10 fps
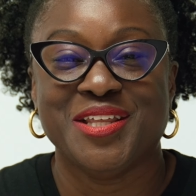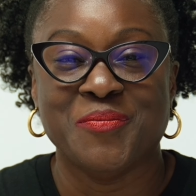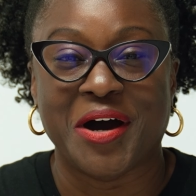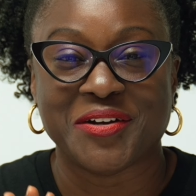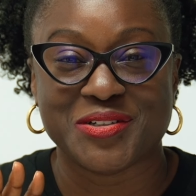The
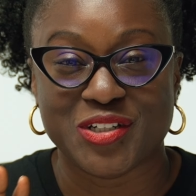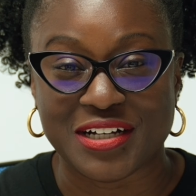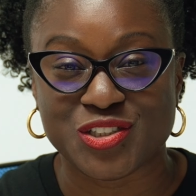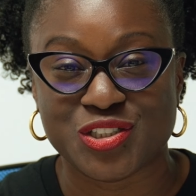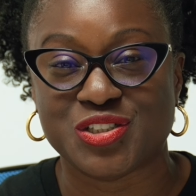model
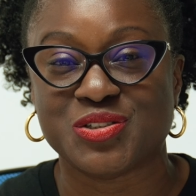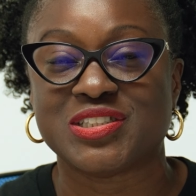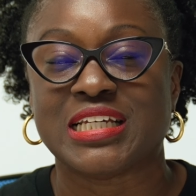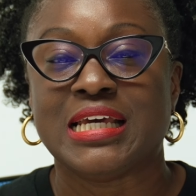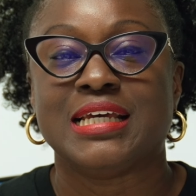not to
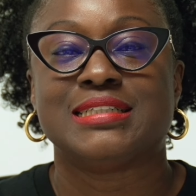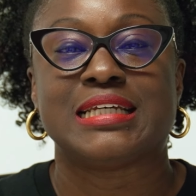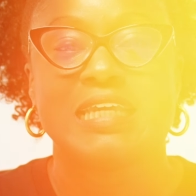use is the